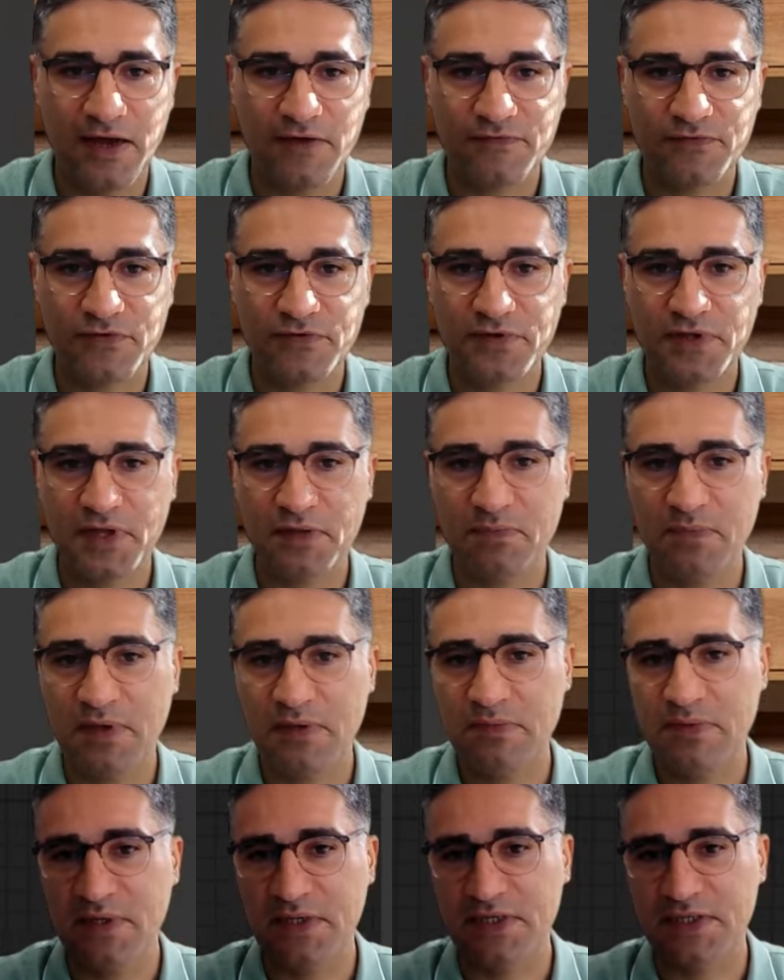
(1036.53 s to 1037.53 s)
after that
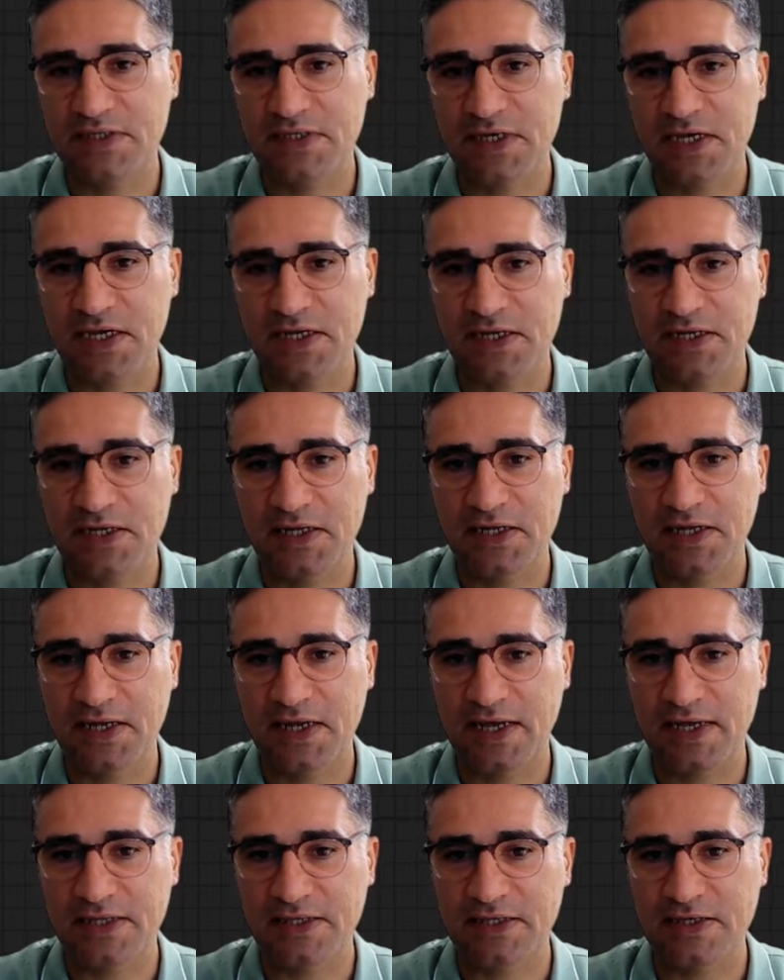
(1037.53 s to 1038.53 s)
maybe it can
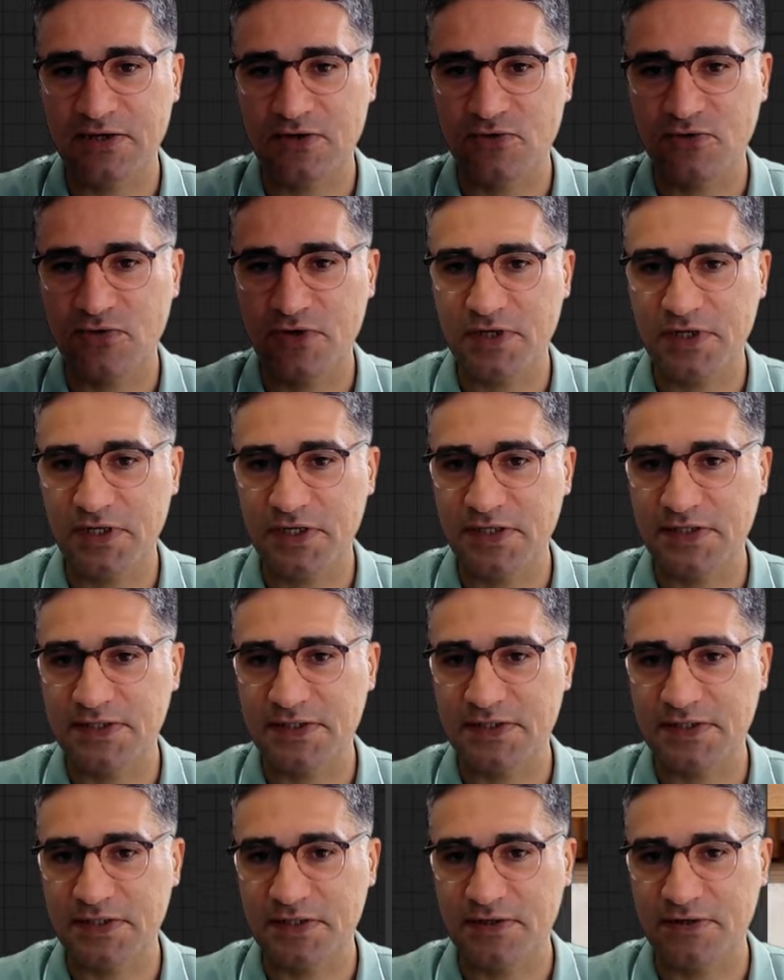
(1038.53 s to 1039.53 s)
add the coin
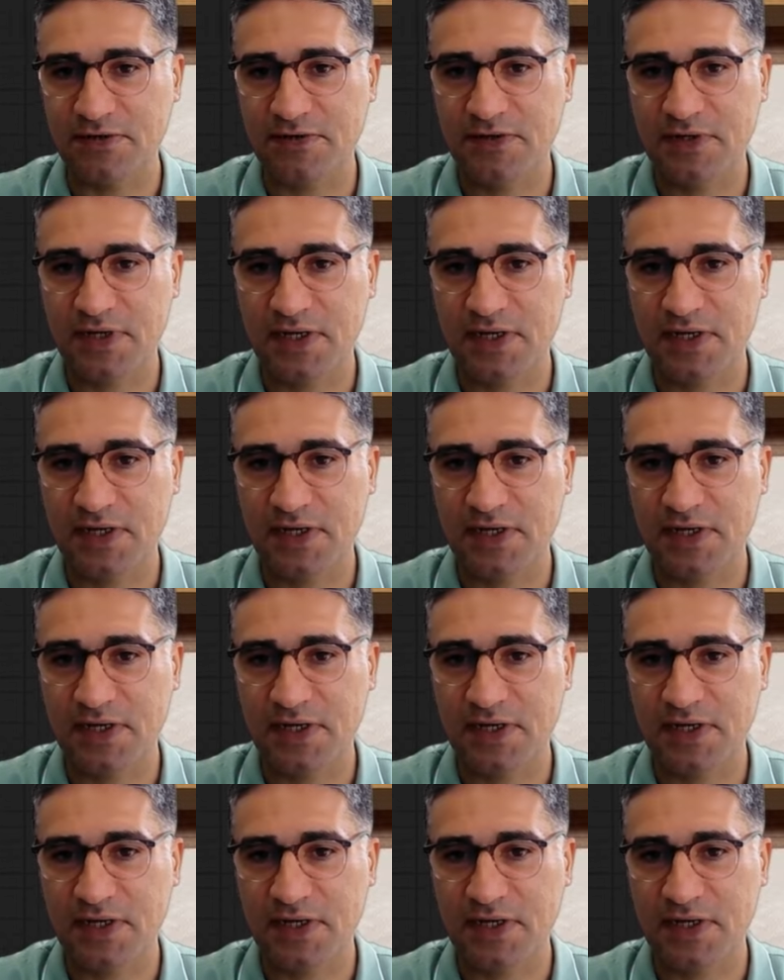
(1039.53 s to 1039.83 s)
easier.